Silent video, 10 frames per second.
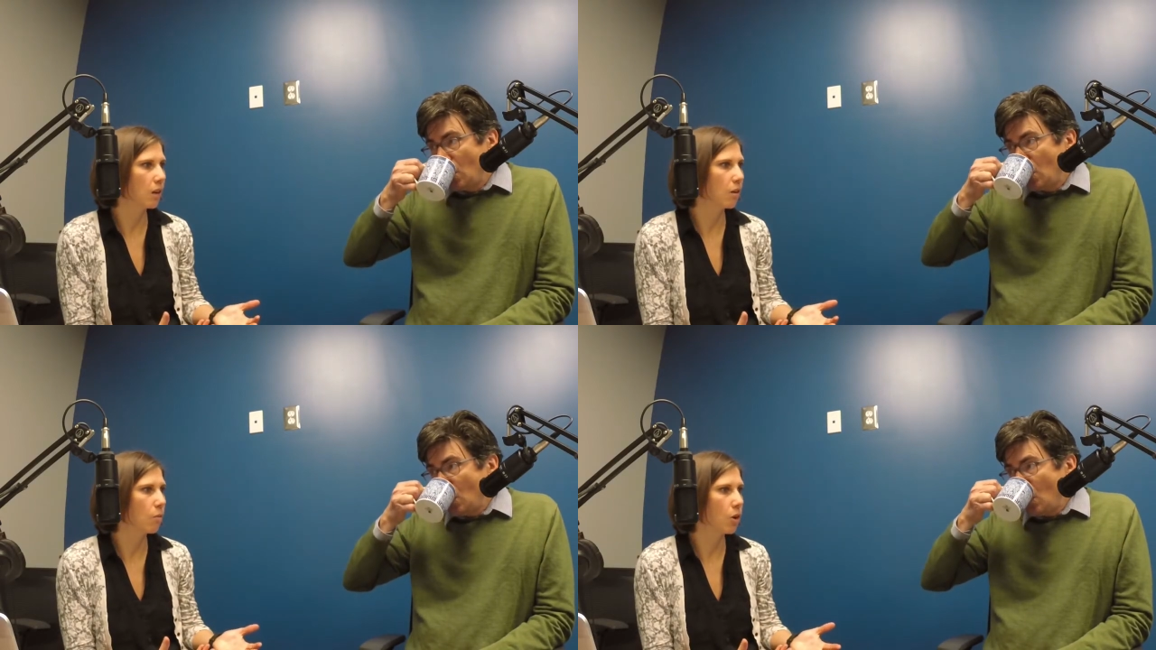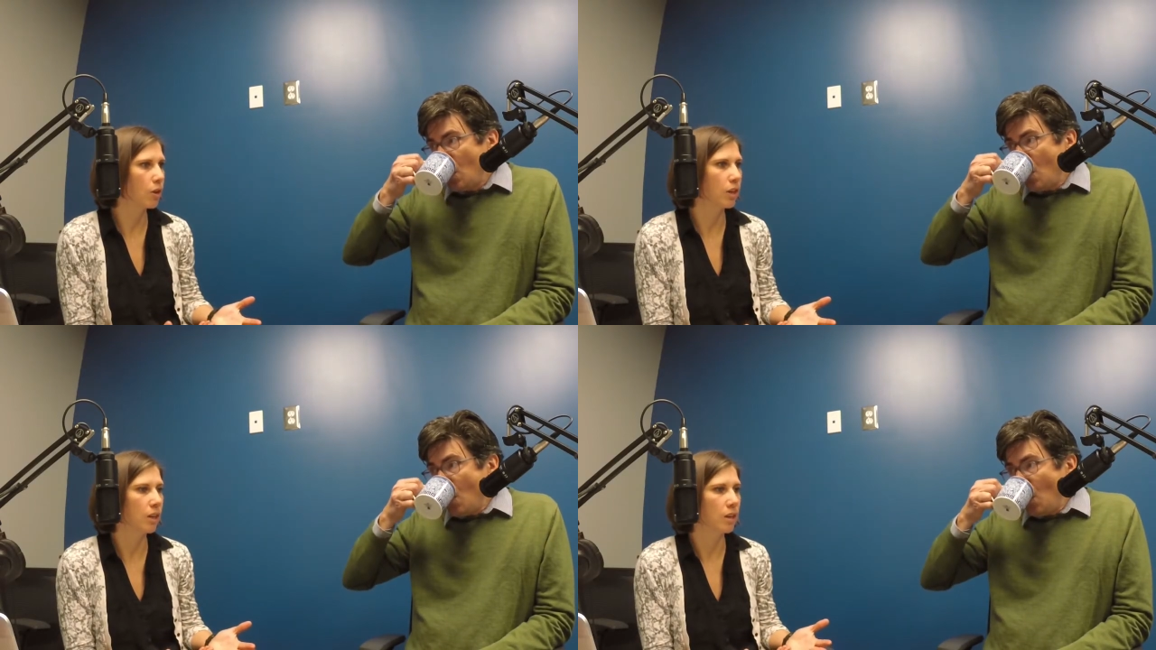Speaker 1: a
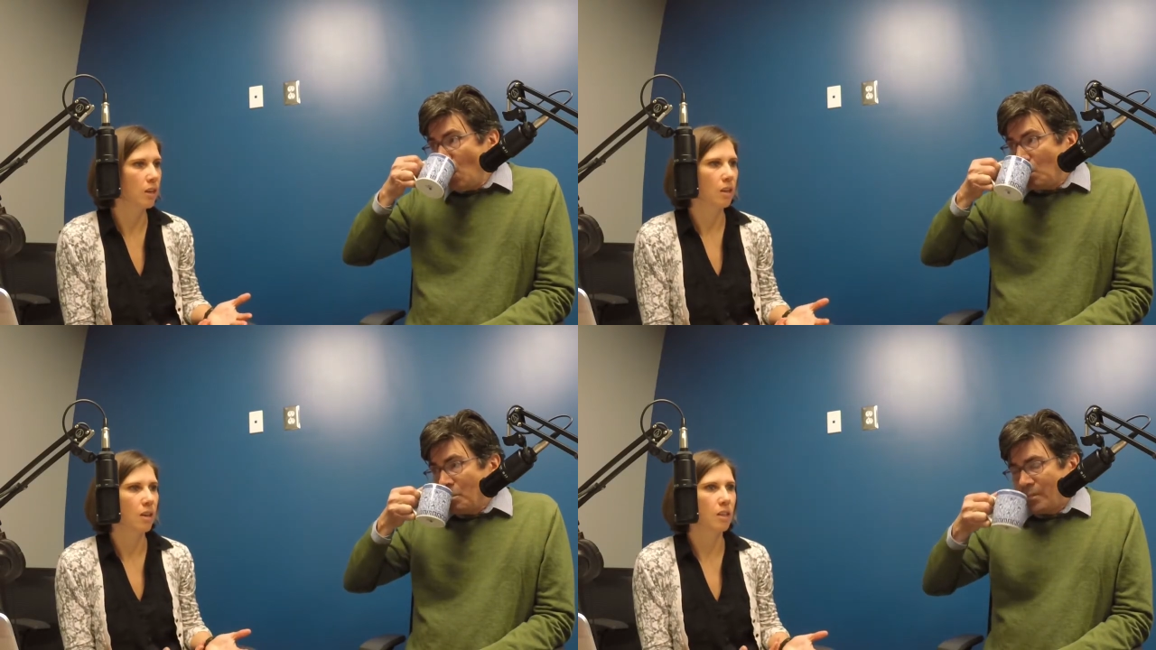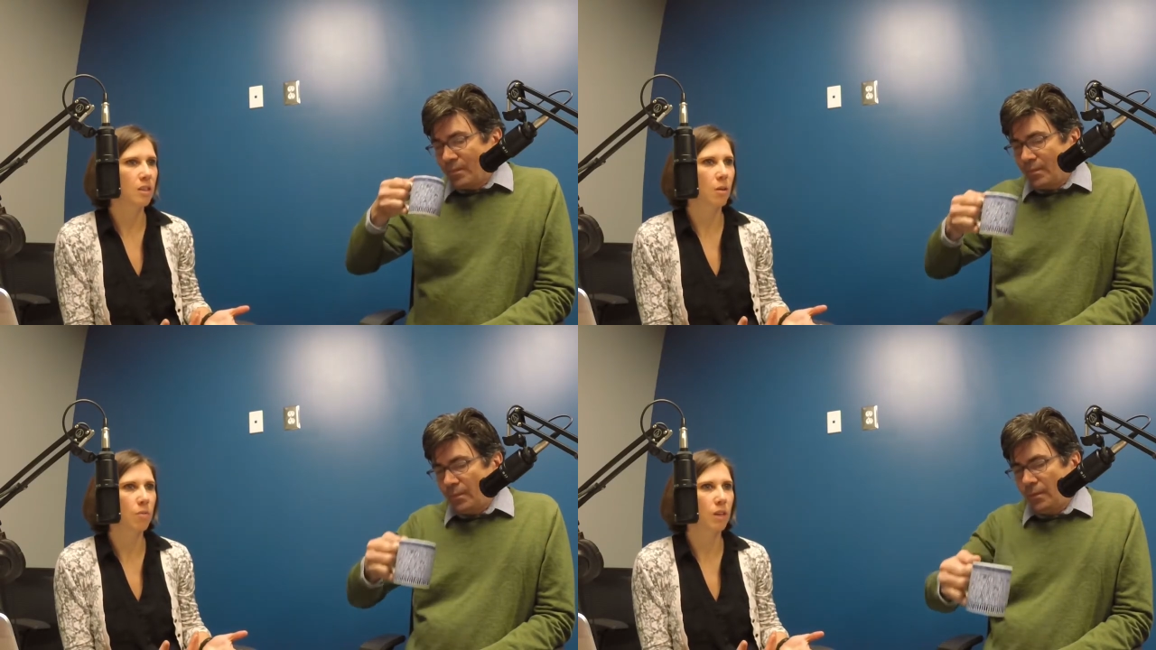commodity, it's
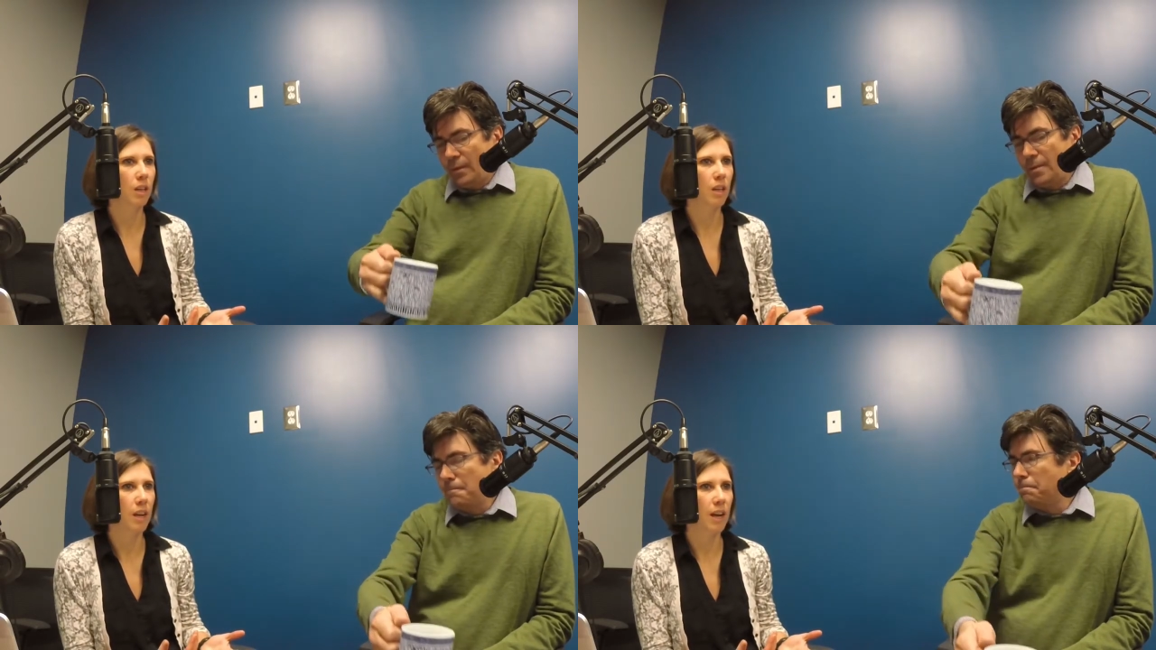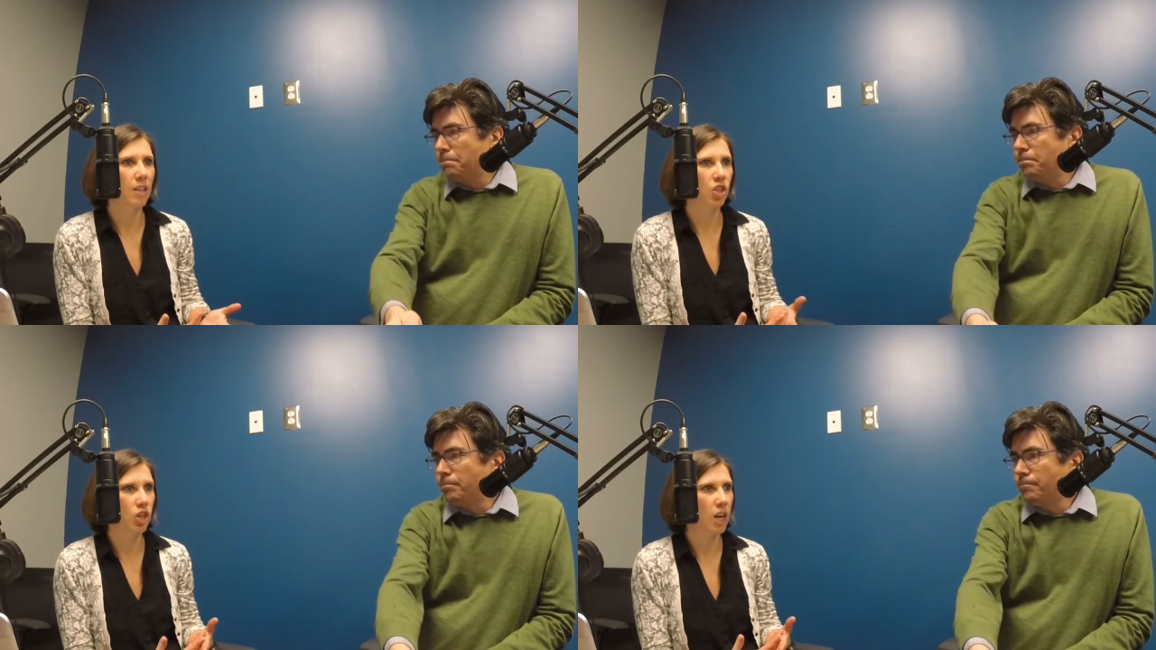something that has
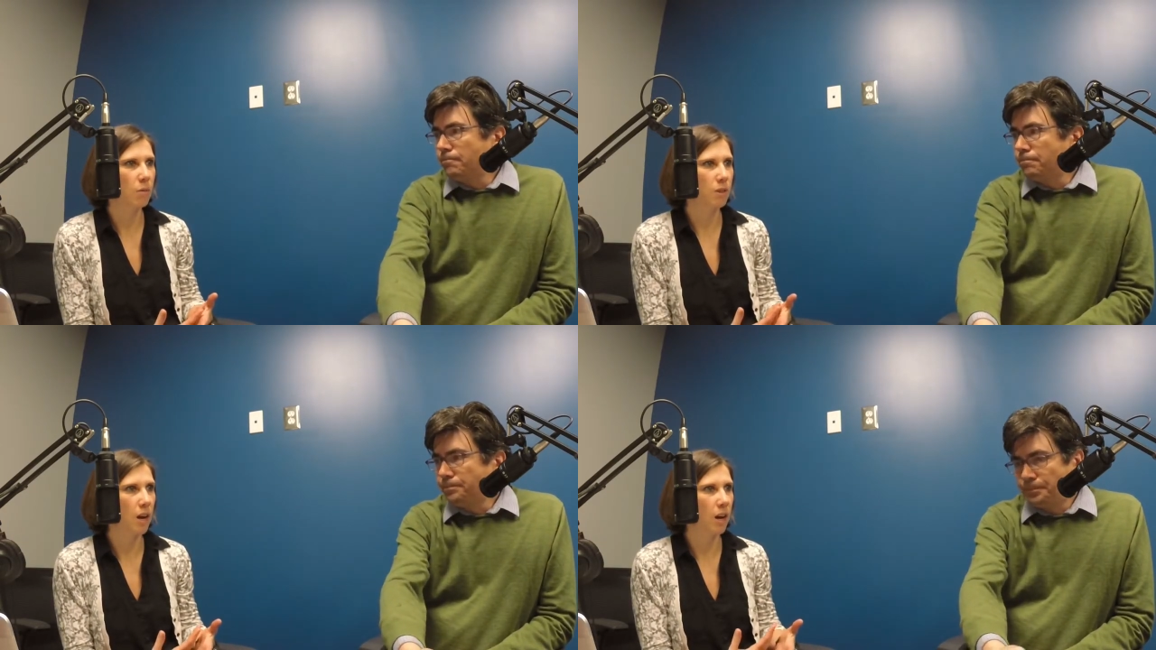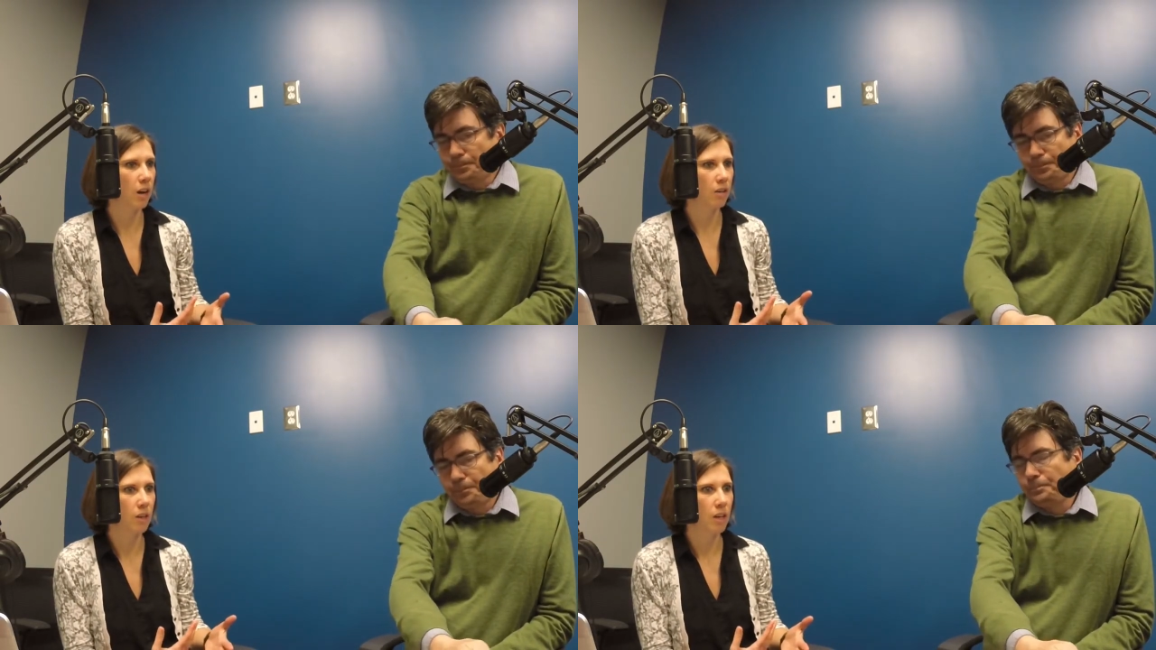shaped
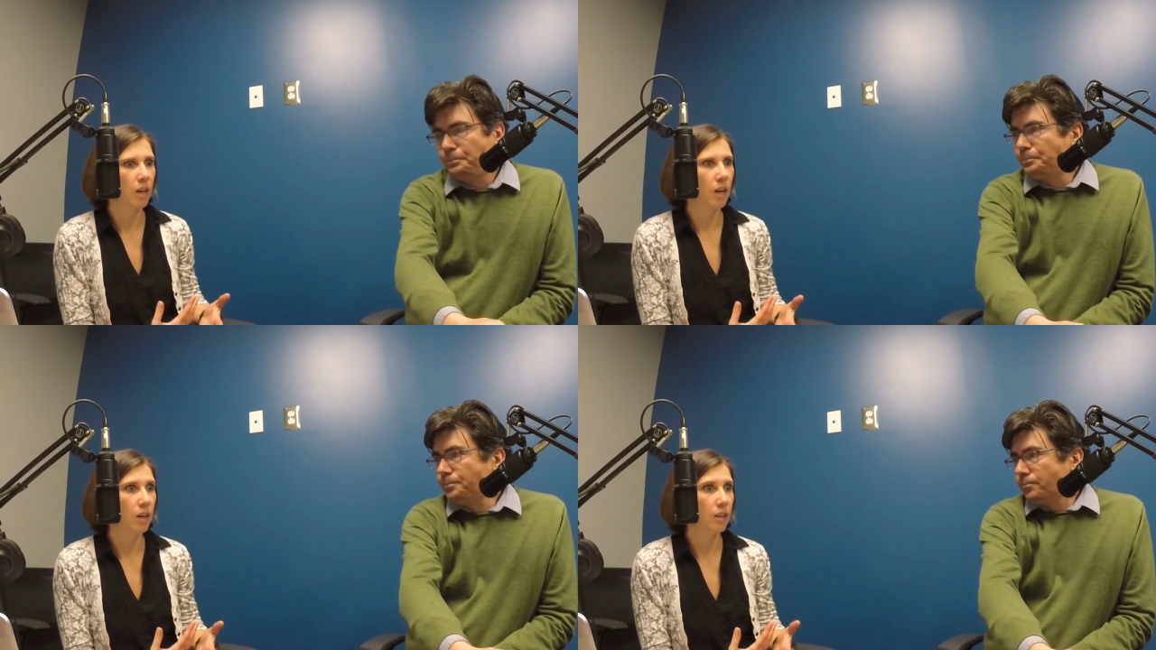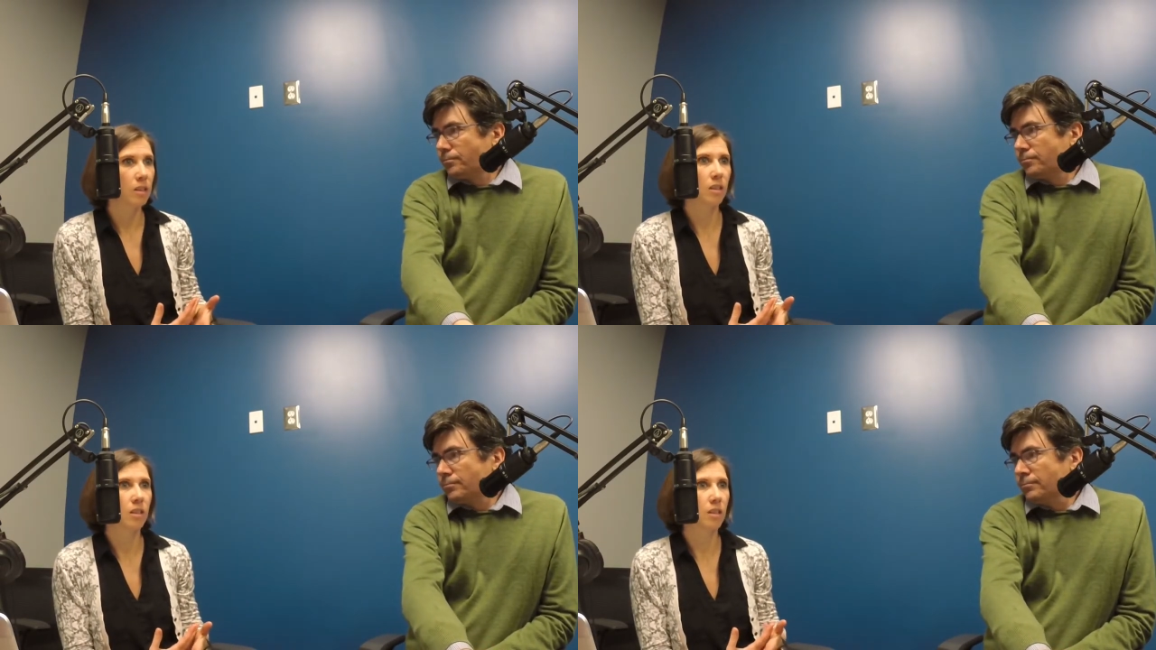our uh,
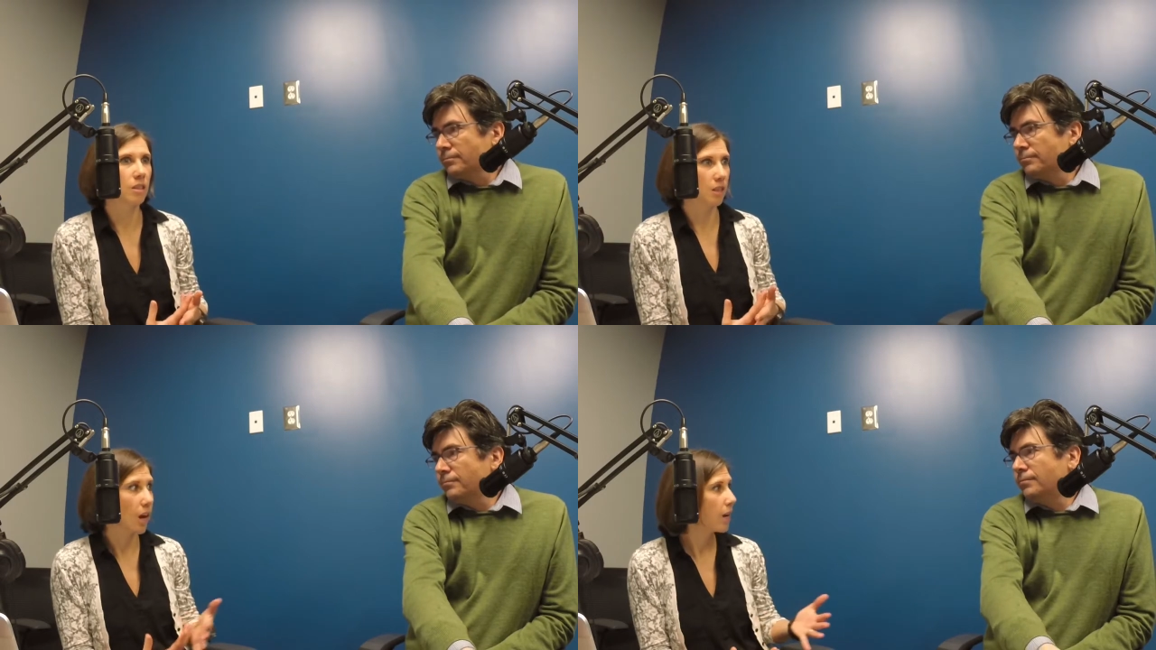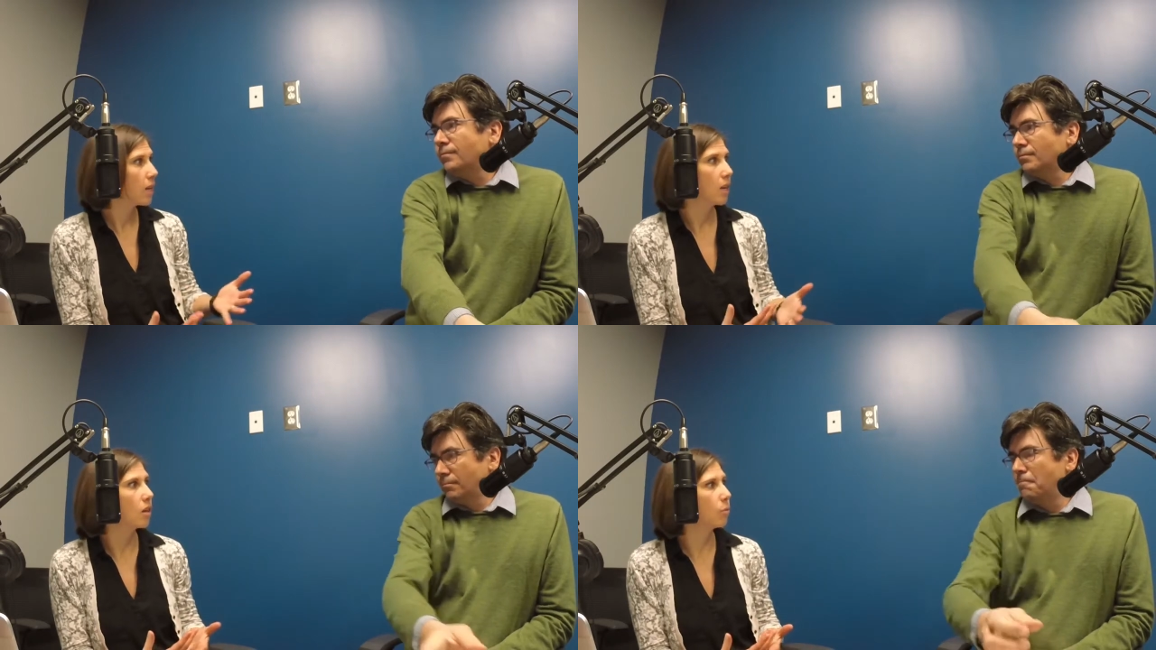
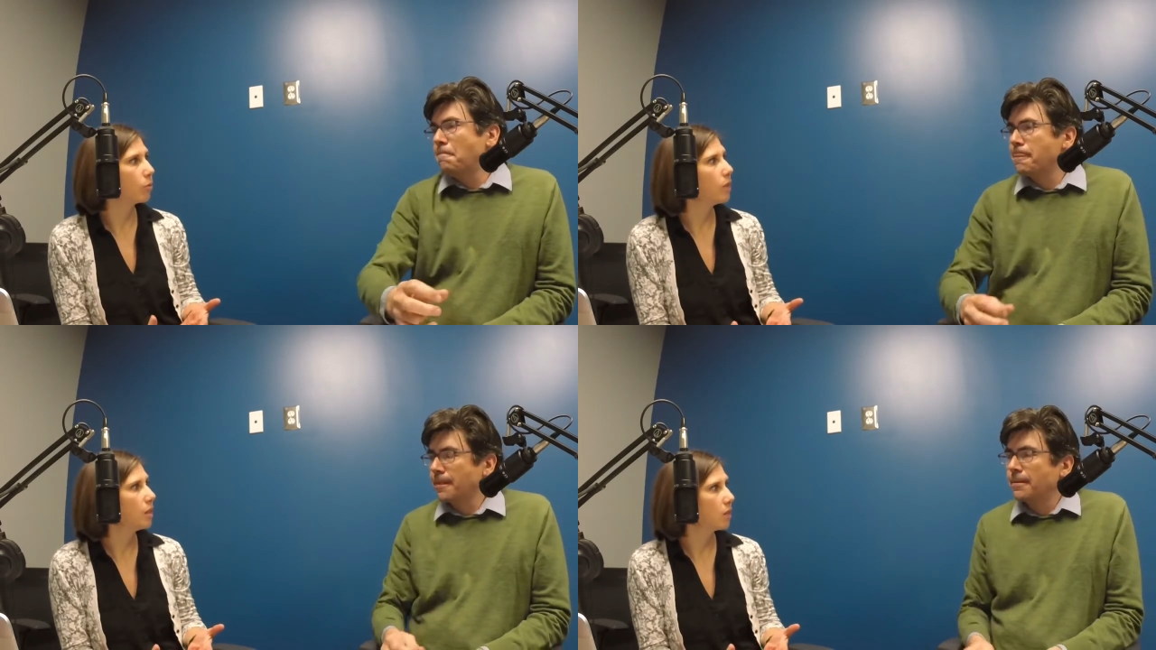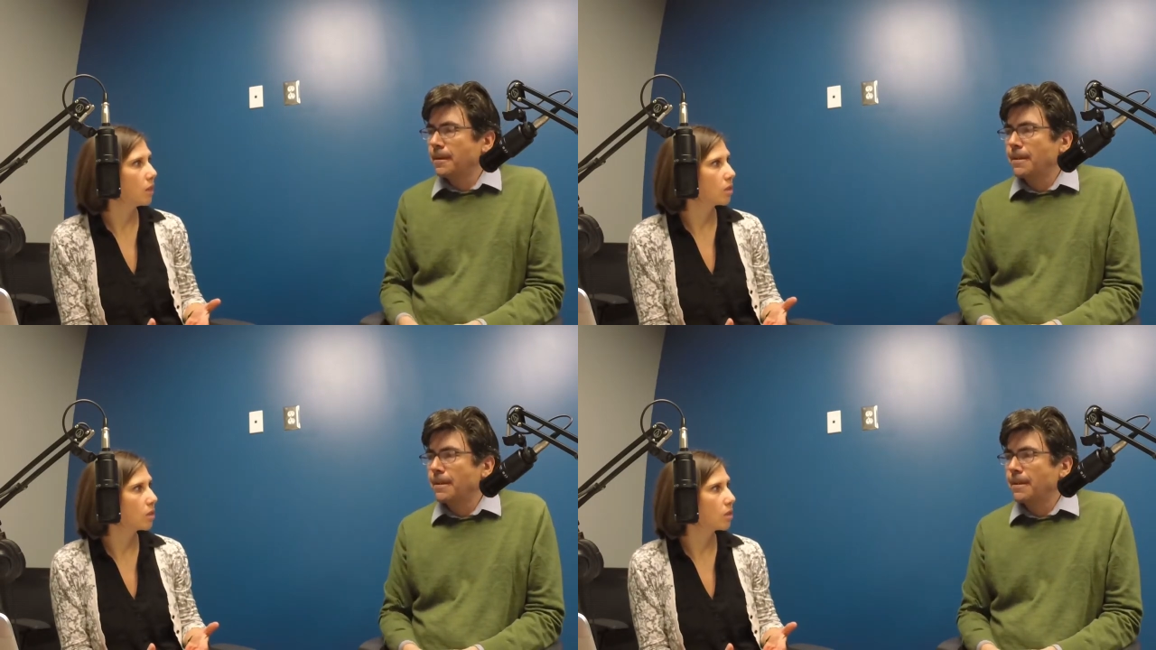society completely.